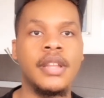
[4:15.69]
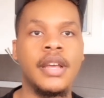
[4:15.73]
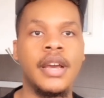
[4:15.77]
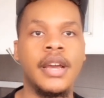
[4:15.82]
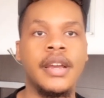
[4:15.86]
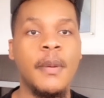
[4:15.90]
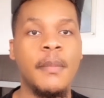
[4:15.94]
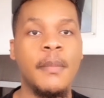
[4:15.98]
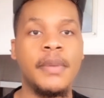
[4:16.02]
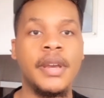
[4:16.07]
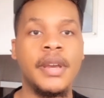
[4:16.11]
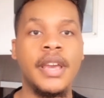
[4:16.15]

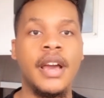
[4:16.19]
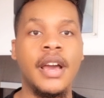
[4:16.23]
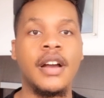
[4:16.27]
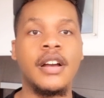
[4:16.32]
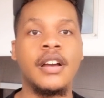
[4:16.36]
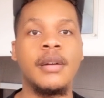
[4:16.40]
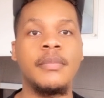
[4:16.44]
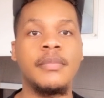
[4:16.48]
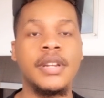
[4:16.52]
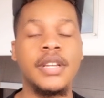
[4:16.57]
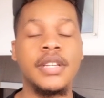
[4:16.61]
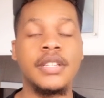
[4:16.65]
Like, but yeah,
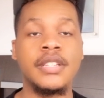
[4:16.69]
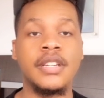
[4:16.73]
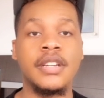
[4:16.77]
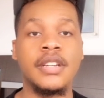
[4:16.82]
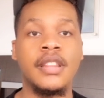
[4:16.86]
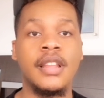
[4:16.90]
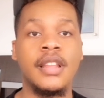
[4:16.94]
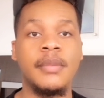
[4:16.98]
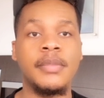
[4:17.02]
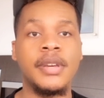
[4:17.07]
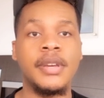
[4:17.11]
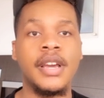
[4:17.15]
coming into
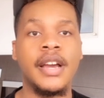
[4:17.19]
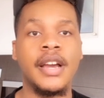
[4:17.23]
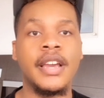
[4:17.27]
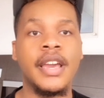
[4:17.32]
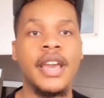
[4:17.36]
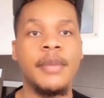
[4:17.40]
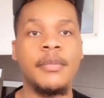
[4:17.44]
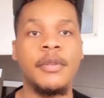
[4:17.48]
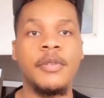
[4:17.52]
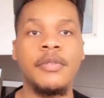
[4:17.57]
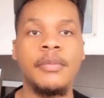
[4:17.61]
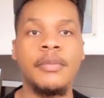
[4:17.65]
Colombia, I
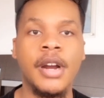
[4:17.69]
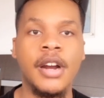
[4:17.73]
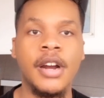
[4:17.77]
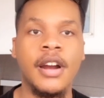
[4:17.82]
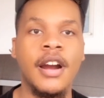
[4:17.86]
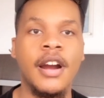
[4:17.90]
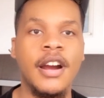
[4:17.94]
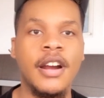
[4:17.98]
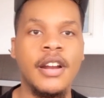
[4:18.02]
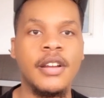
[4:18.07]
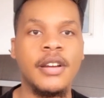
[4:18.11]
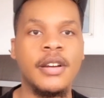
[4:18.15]
came in with my
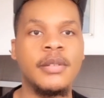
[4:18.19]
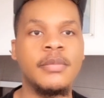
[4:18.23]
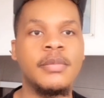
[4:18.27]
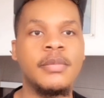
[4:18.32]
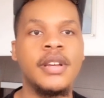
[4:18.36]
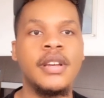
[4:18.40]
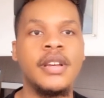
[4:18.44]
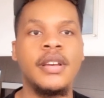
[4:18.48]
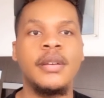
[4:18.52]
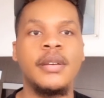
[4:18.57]
guard up